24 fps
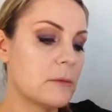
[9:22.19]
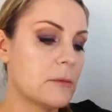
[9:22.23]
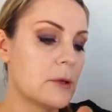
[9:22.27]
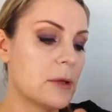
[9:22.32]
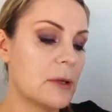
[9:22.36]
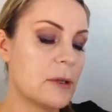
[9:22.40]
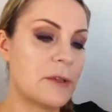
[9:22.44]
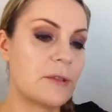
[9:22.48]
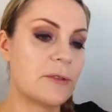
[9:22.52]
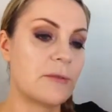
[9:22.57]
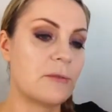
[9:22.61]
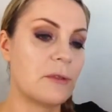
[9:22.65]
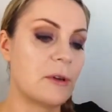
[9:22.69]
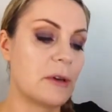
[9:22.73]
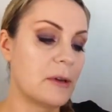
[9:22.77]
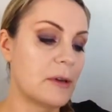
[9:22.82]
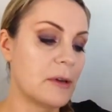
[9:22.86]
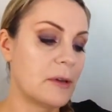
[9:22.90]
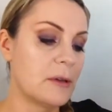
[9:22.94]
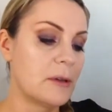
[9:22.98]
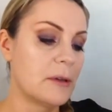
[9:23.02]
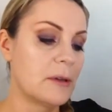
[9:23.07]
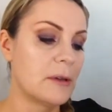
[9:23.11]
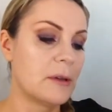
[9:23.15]
And it's
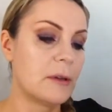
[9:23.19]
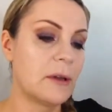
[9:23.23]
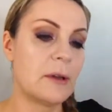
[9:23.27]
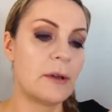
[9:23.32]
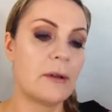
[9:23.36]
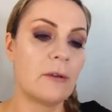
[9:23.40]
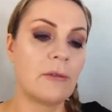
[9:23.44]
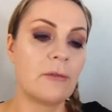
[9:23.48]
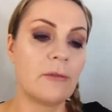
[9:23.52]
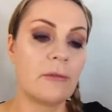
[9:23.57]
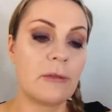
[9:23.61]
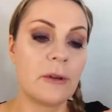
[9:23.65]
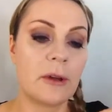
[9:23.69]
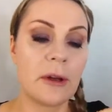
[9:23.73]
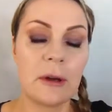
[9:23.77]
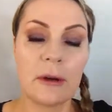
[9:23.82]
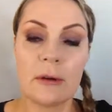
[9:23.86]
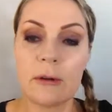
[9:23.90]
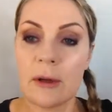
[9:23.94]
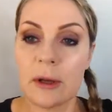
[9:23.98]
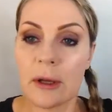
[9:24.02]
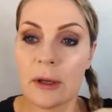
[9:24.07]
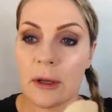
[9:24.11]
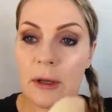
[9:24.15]
very,
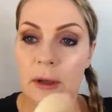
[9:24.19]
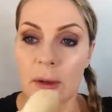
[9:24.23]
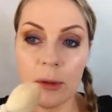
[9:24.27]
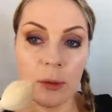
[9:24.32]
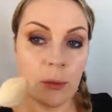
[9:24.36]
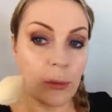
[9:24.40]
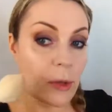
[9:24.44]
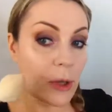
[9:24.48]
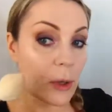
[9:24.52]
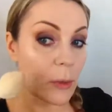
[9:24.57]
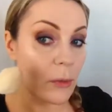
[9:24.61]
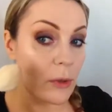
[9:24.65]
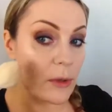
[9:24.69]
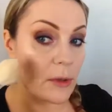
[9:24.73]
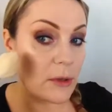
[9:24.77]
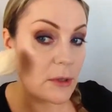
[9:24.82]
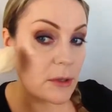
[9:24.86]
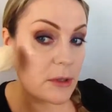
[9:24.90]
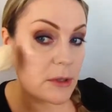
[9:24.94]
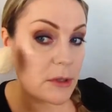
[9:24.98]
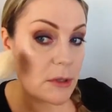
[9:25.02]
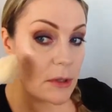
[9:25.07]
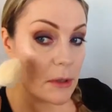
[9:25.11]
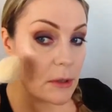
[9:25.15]
very
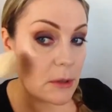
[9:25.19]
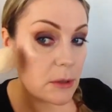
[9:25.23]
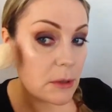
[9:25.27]
pigmented.